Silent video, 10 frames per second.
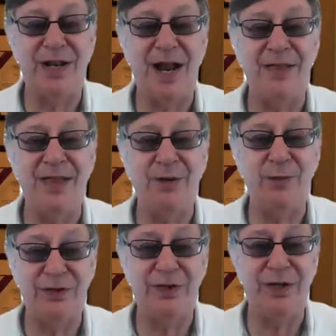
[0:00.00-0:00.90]
And I think
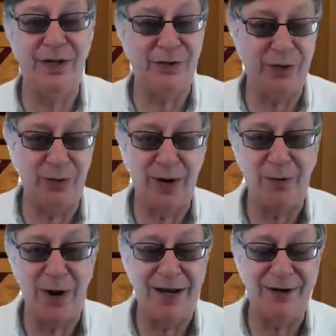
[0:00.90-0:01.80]
resilient is a great
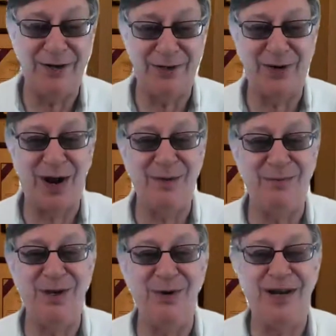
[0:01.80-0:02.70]
way to describe
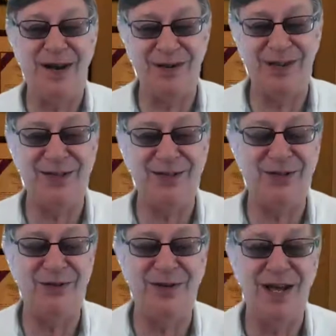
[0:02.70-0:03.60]
you and everything that
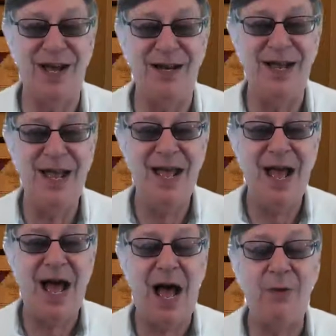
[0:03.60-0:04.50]
you've done.
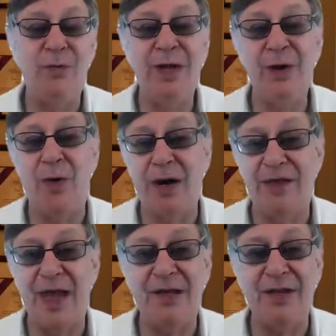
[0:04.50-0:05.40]
I really want to
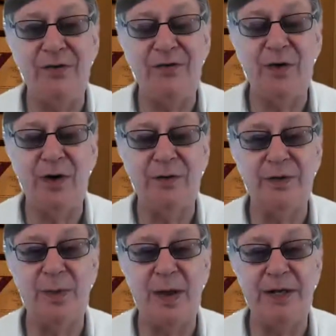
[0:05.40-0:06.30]
thank you for
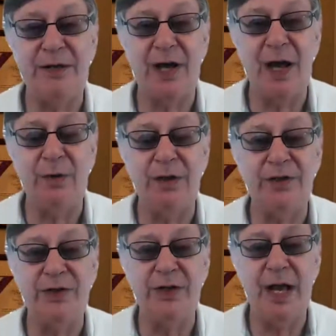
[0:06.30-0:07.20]
spending time with us
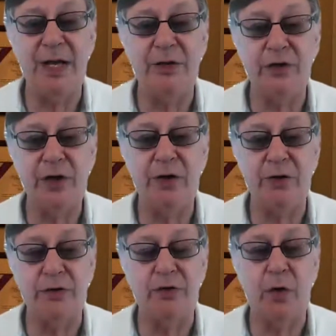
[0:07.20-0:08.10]
today and sharing
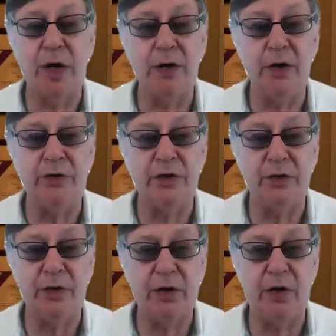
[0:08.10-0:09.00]
your story. I know it's going
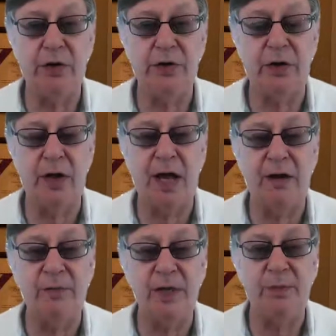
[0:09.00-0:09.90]
to encourage a lot
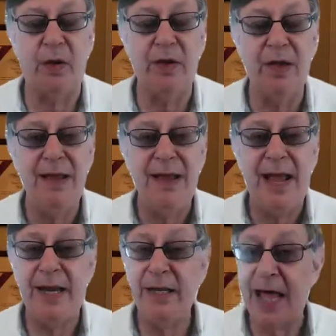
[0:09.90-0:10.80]
of people.
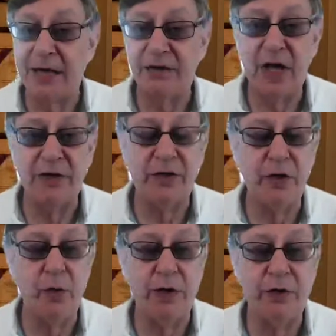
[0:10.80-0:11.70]
Any last thoughts that
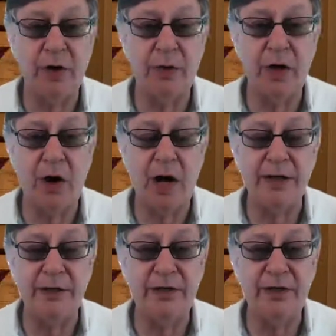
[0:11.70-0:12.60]
you want to share with our
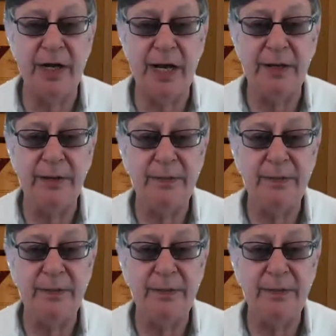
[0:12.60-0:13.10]
audience today?